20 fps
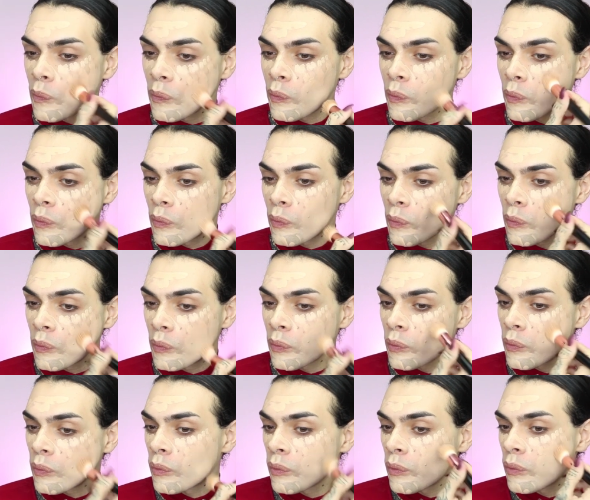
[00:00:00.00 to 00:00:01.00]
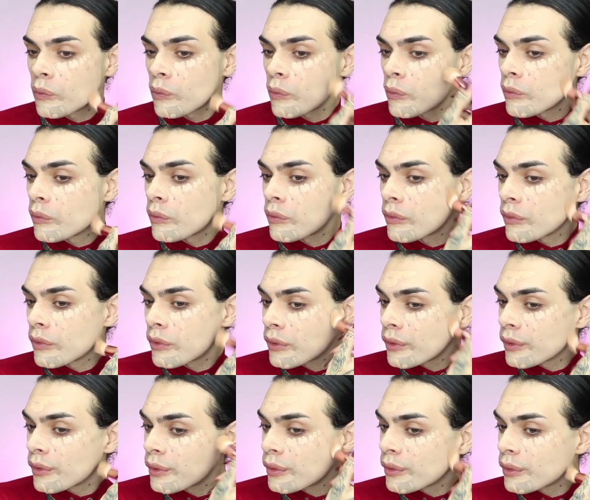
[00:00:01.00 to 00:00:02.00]
I have no idea. Okay, so
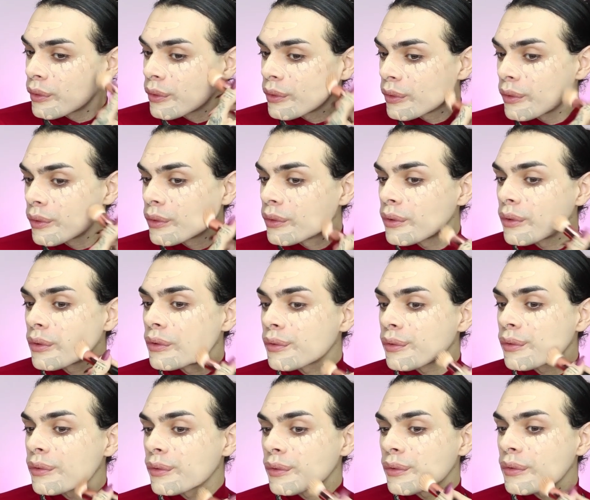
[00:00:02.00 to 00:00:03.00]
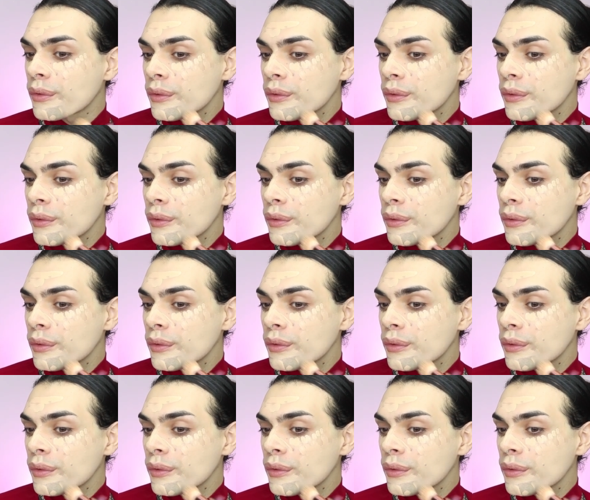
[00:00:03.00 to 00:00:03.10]
now he's blending it